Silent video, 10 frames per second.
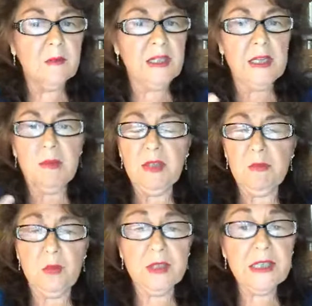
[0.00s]

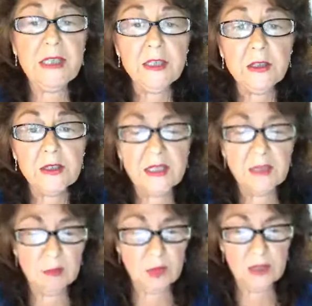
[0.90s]
becoming more healed
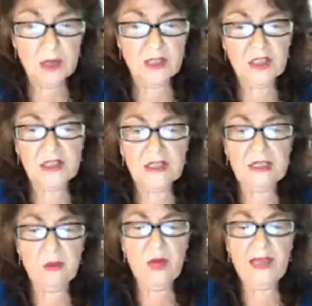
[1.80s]
and more
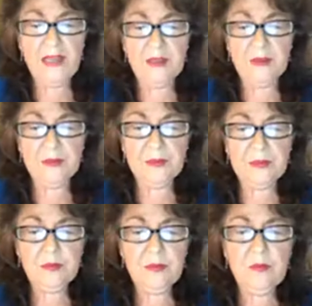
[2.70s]
consciously awake.
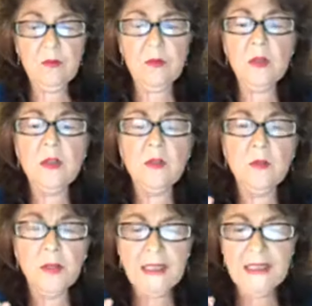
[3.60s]

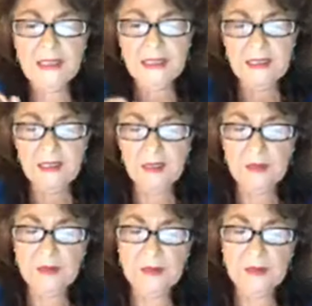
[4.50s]
For instance,